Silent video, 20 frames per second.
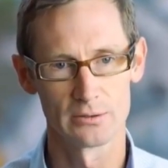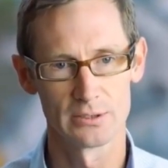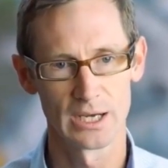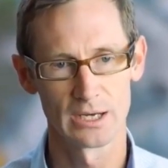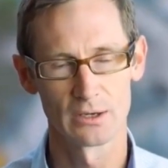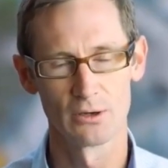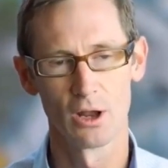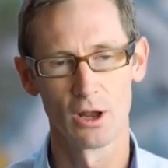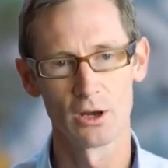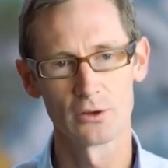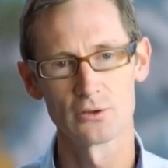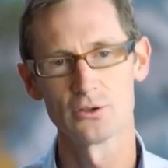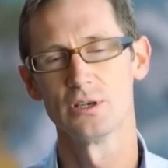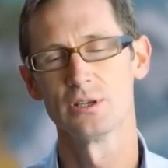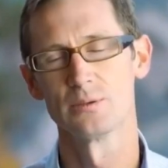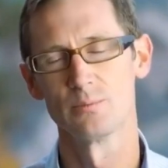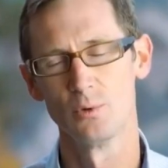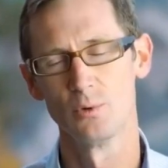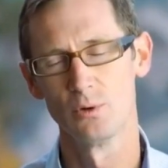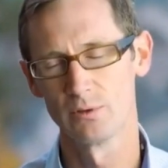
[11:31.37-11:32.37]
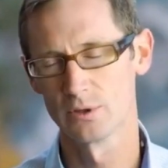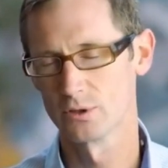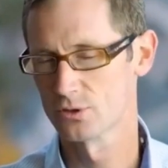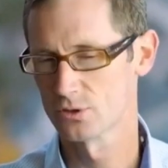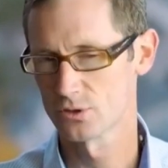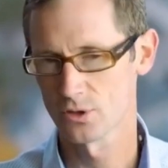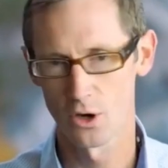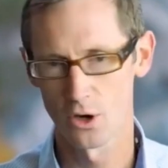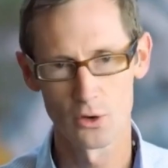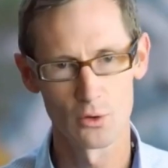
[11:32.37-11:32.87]
Technology is moving
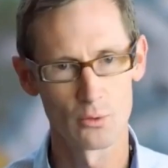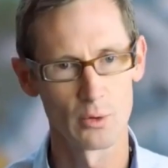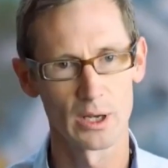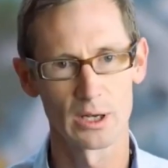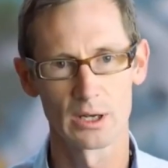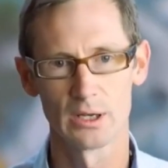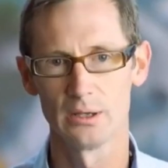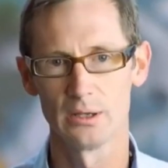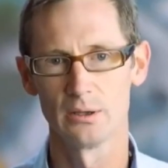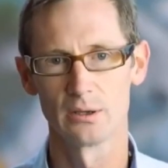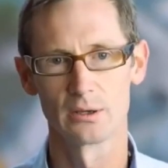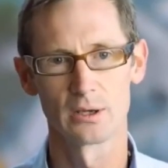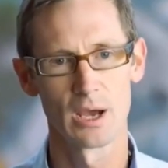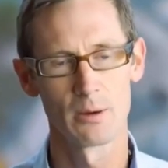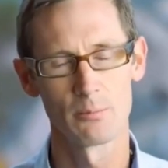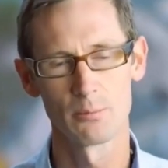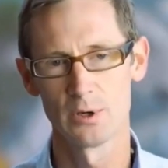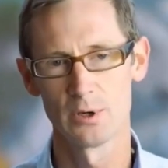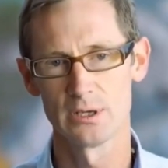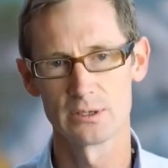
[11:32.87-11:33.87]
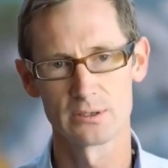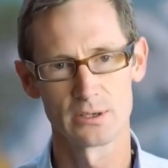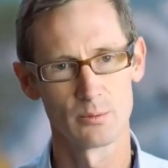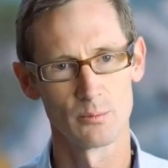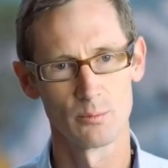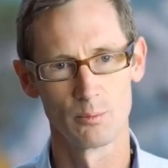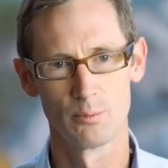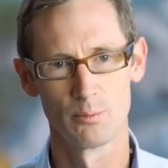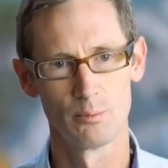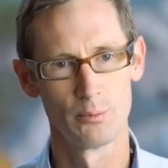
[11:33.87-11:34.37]
so quickly that companies
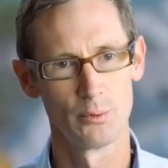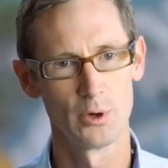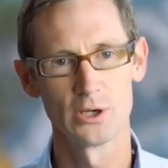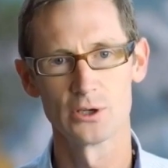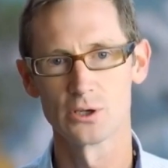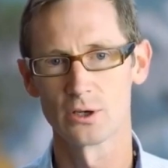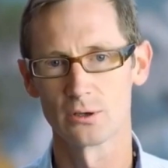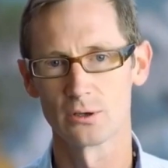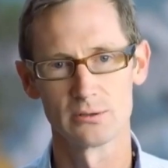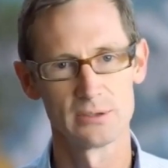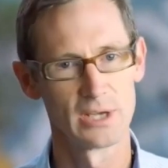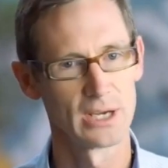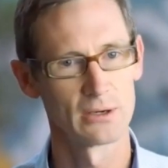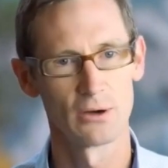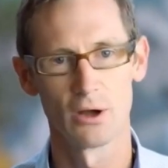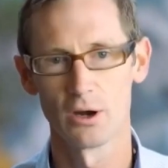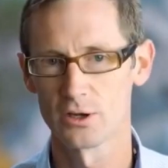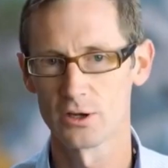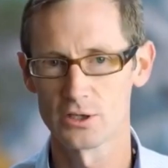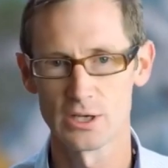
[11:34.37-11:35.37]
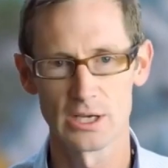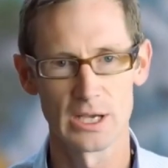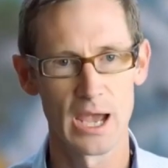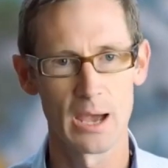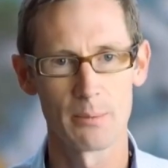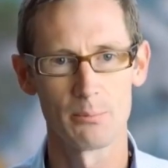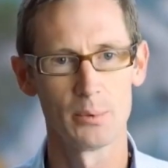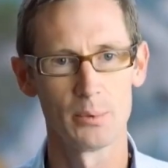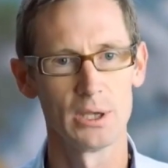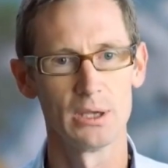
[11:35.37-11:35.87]
can bridge a technology
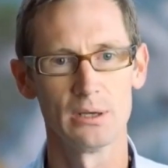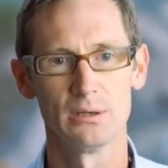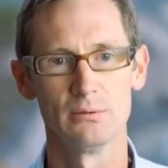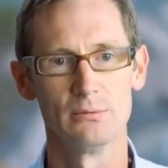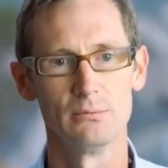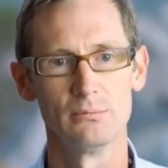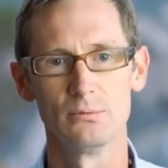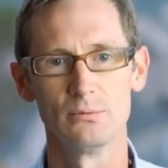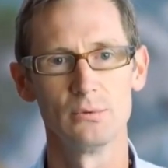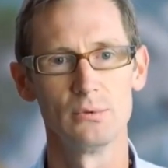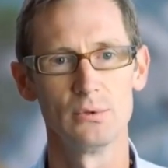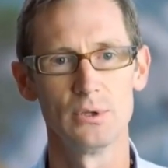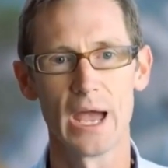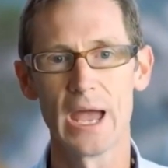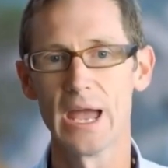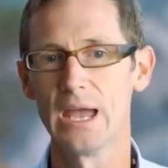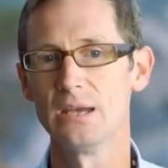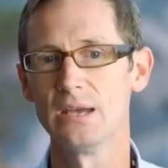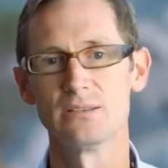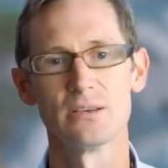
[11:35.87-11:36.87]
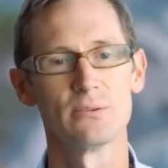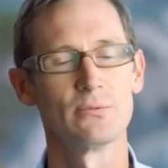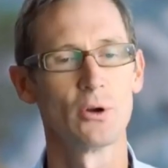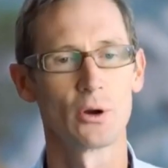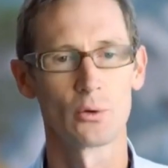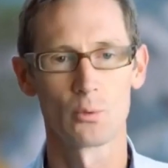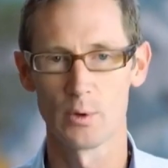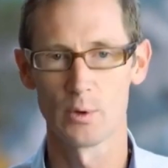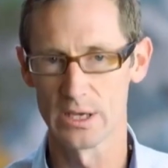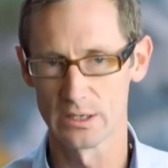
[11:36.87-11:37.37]
gap in days, if
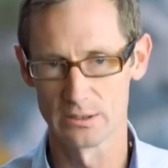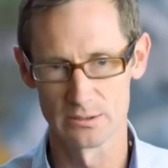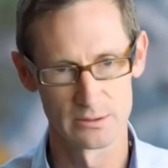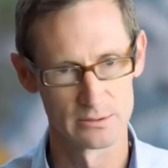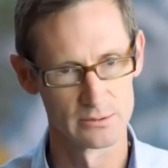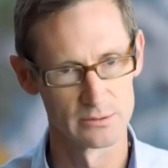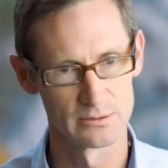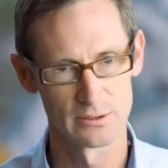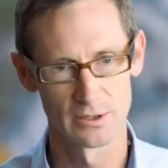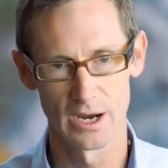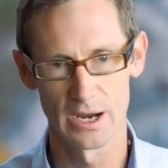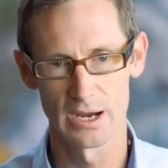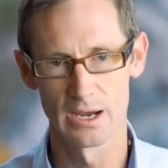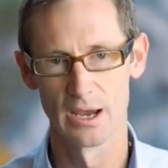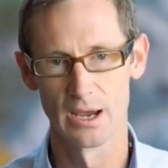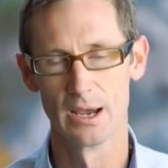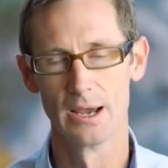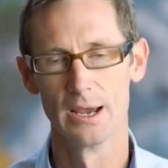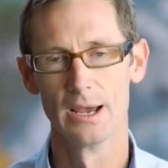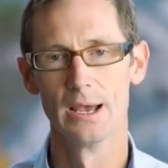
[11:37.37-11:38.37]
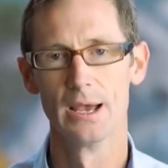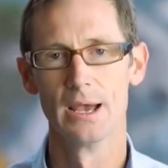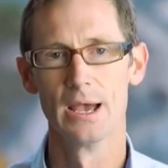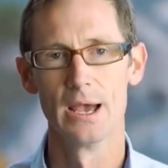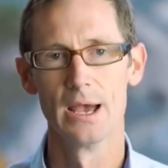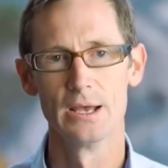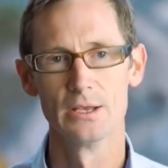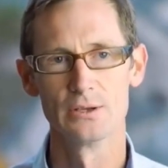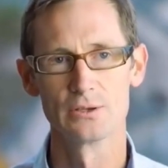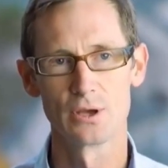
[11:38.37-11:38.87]
not weeks, today.
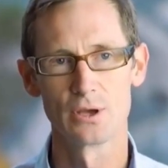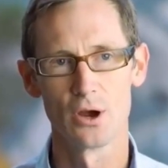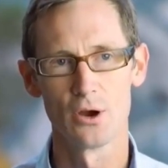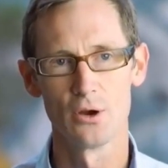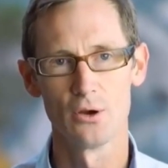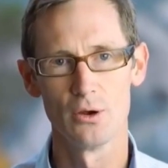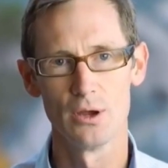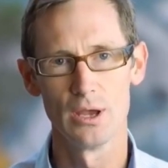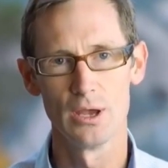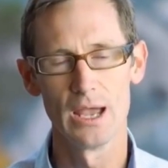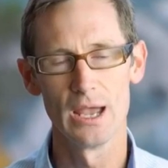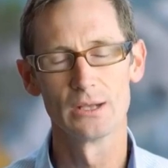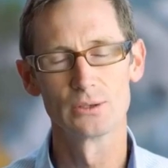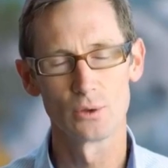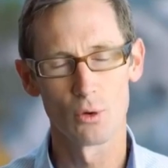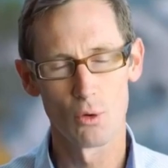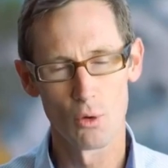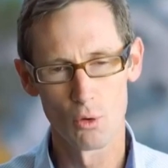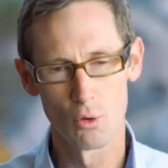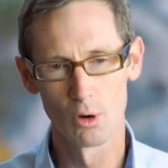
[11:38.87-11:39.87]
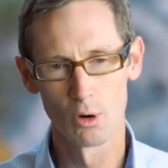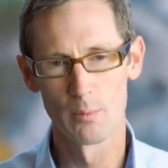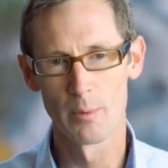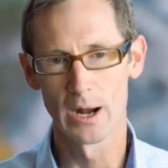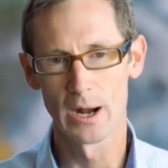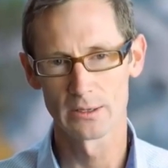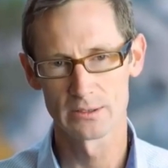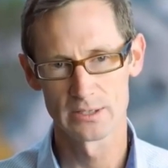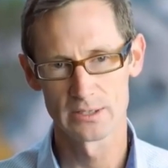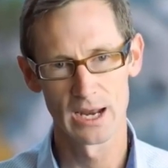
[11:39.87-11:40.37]
So it's all
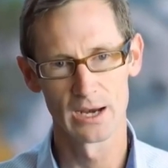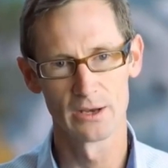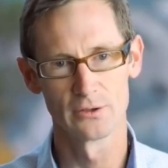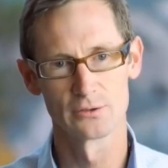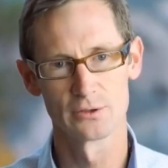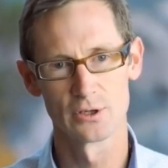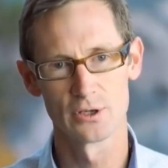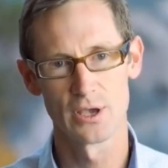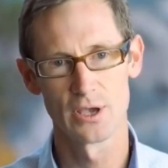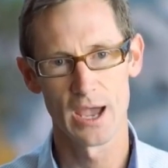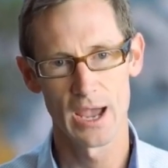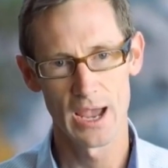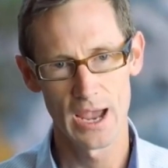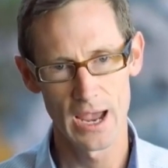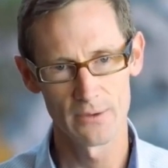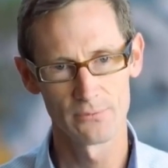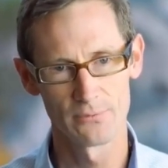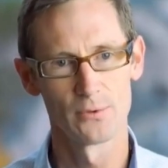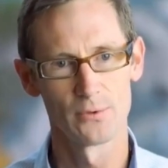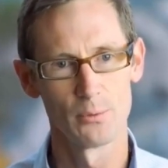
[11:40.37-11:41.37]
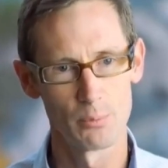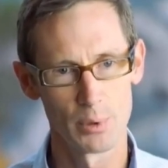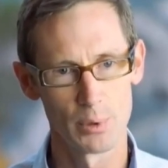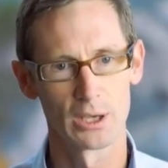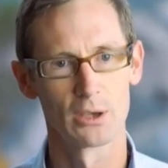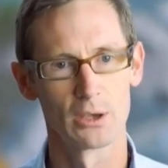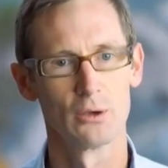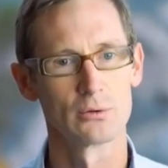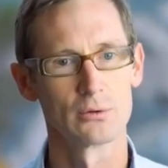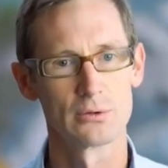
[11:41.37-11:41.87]
about talent. So you have to
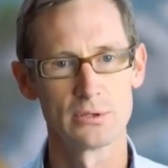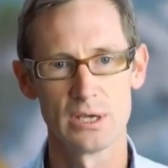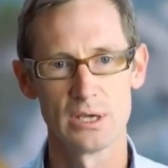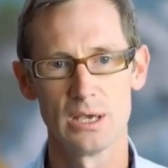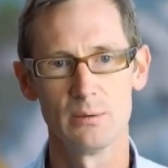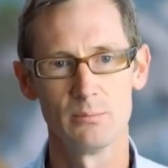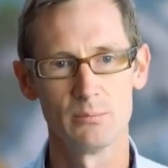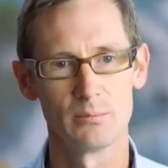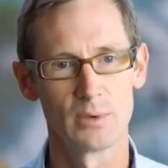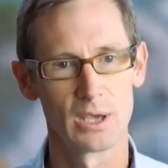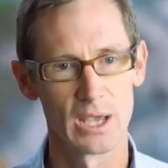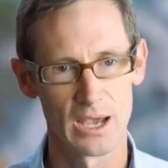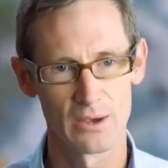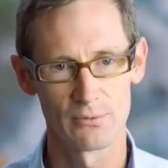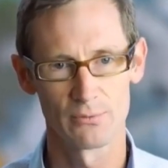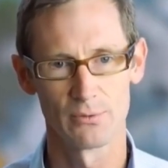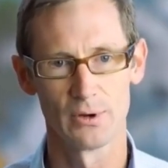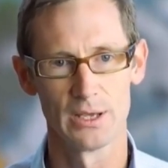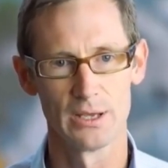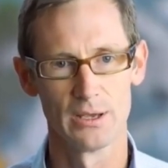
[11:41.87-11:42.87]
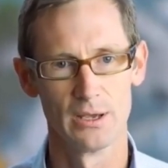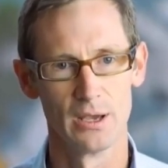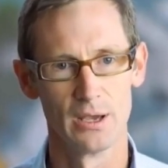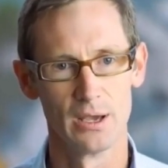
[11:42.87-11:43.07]
pick your team carefully.